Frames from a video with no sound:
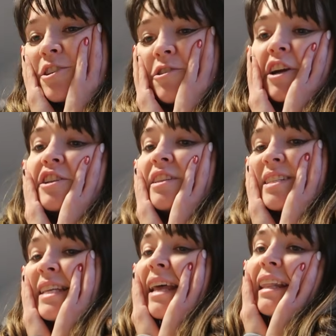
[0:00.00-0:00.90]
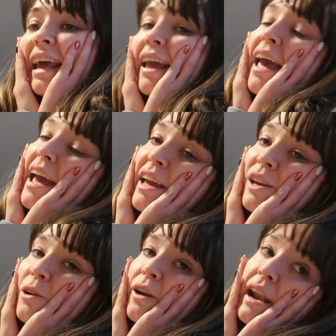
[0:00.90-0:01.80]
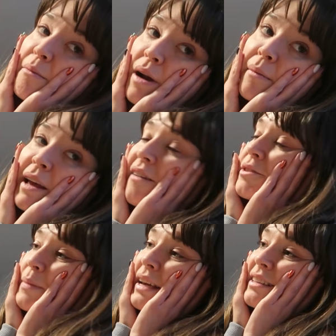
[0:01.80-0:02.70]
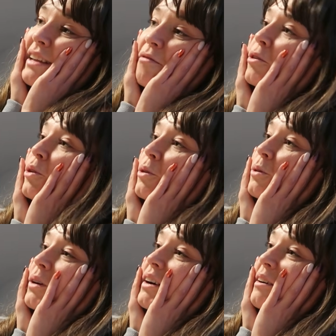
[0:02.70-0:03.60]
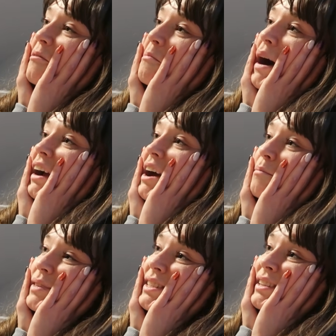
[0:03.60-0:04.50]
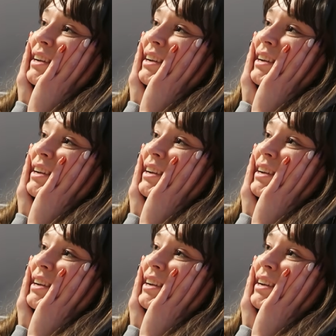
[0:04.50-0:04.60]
instructions said like, hey, you're gonna probably have to make several mock-ups.